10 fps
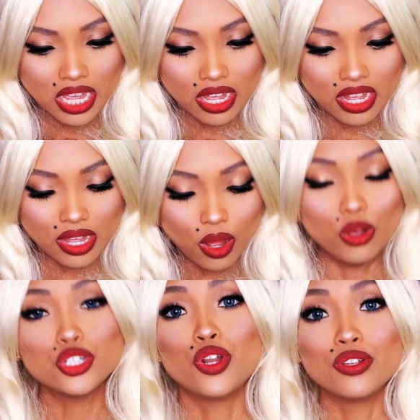
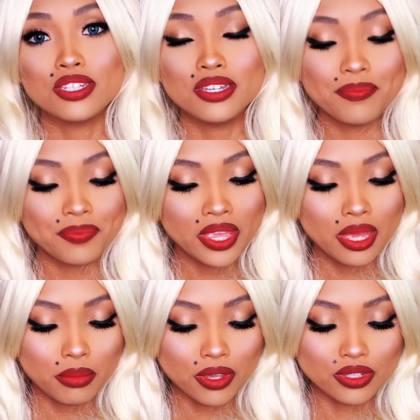Enchanté,
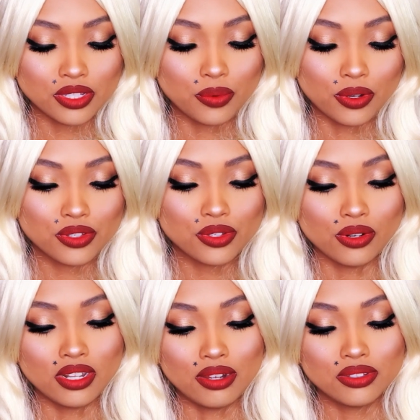because it was
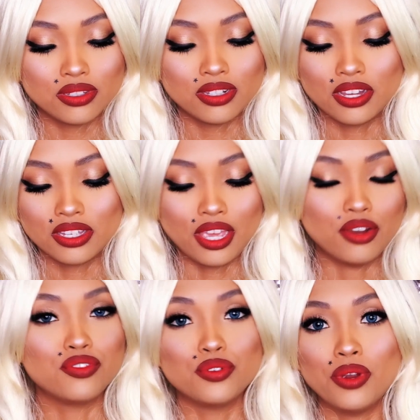sold out like
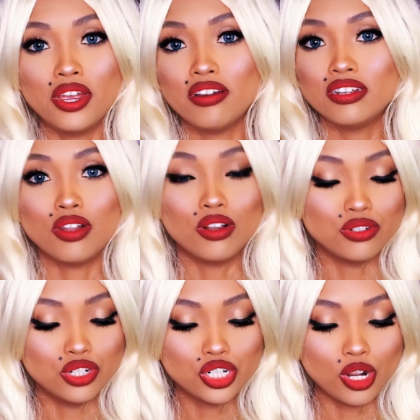everywhere in all
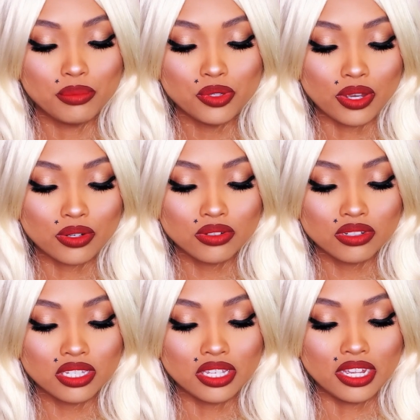the shops, so I
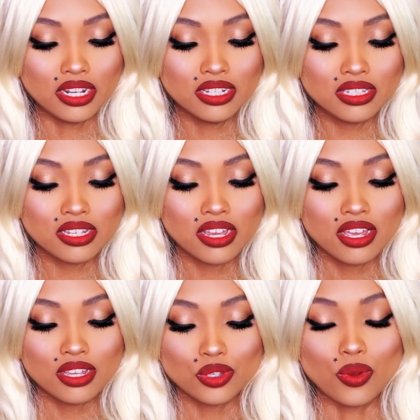couldn't get it.
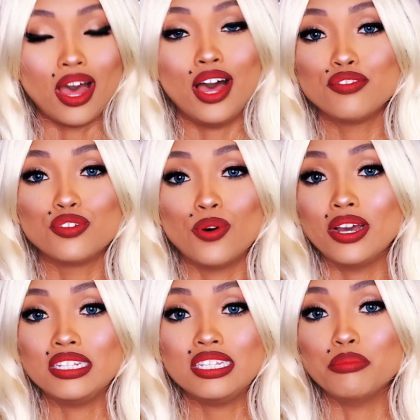So I have no
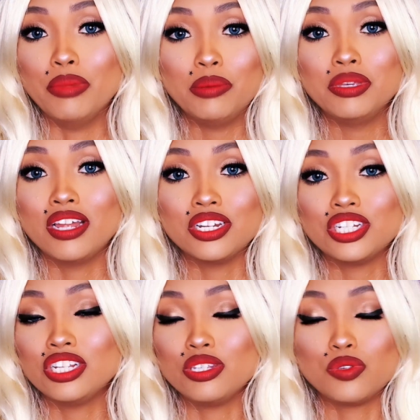idea, maybe that
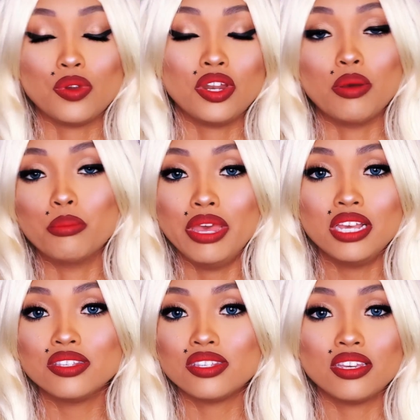shade is really
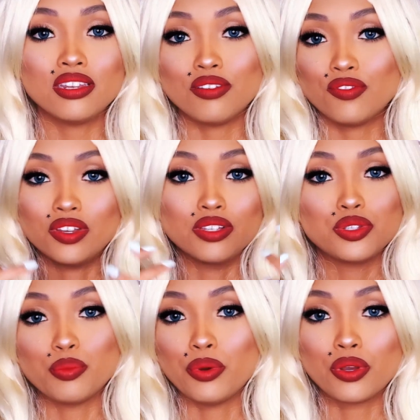amazing, it
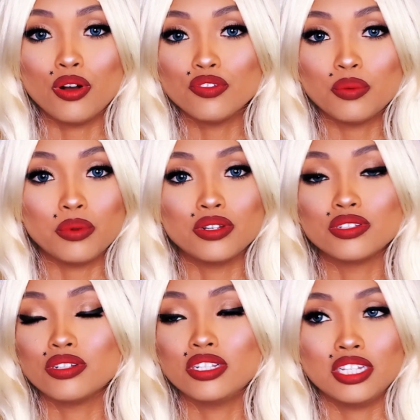feels super comfortable
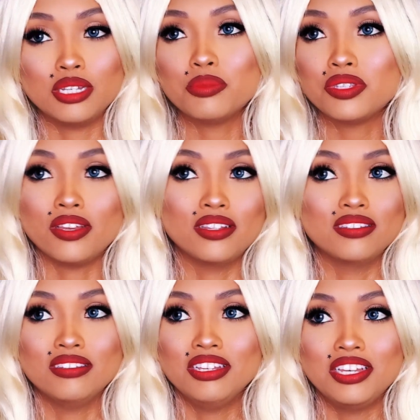on the lips
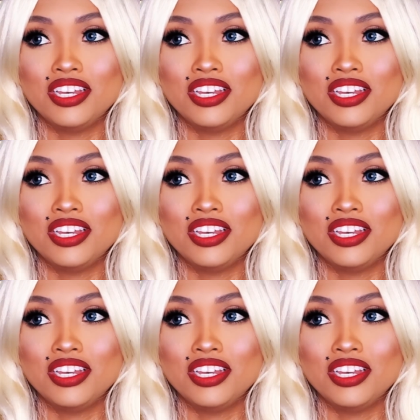and